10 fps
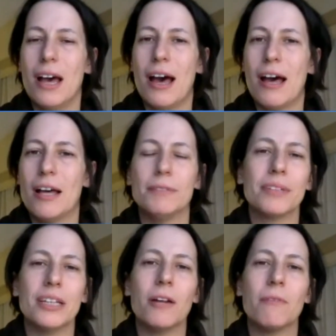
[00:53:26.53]

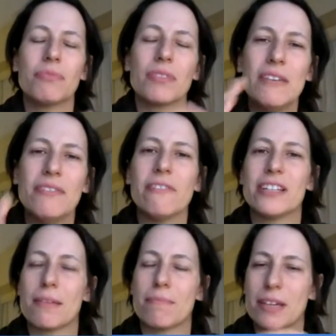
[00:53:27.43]
even if
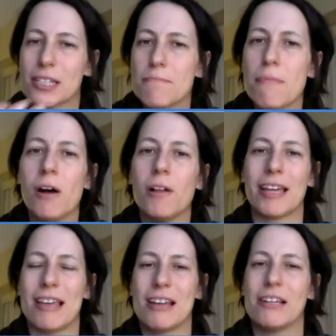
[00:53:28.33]
it's something small
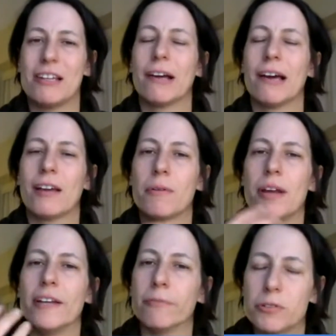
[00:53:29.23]
like that, kind of
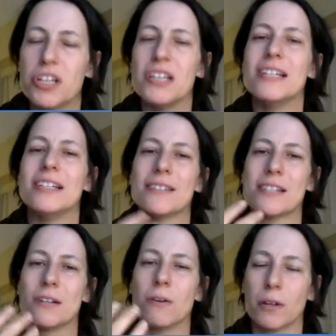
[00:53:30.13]
creating routines
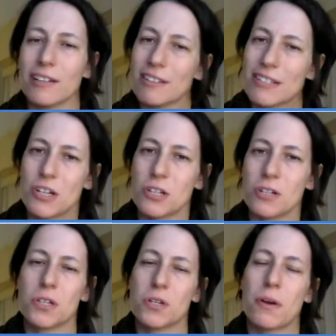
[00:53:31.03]
and
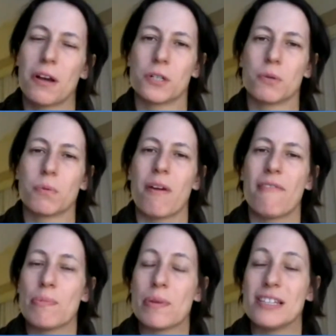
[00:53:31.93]
organizational structures where
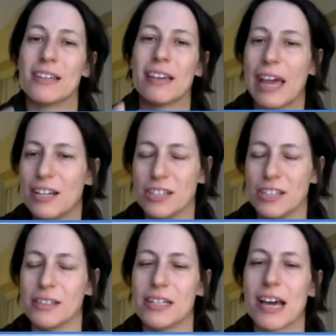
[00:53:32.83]
everybody's engaging
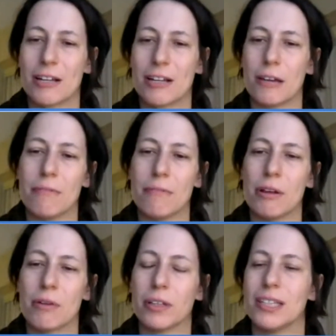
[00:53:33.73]
together can be a
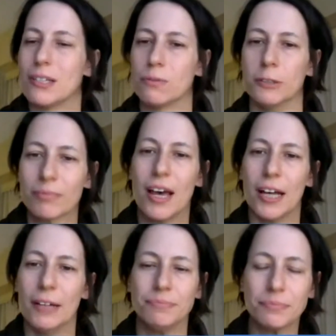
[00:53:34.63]
really useful
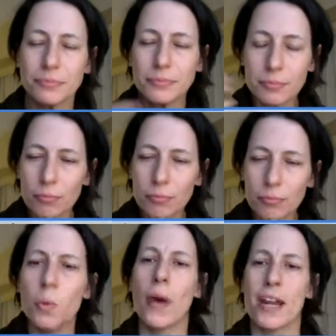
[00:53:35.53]

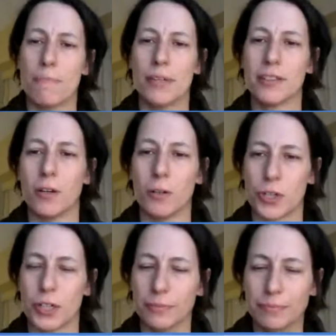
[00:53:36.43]
way to build the
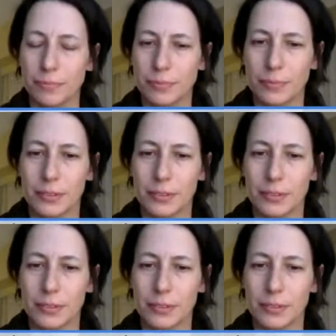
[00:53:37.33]
culture.